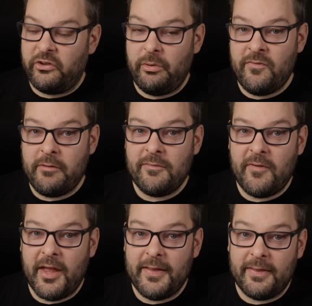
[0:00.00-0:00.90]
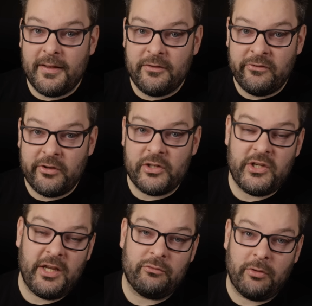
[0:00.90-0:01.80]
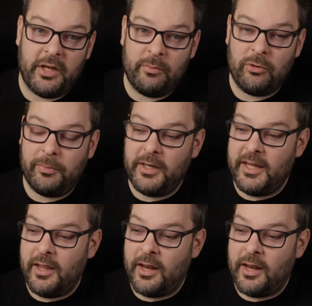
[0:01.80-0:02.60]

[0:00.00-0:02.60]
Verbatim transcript: So we verified that SearXNG is running properly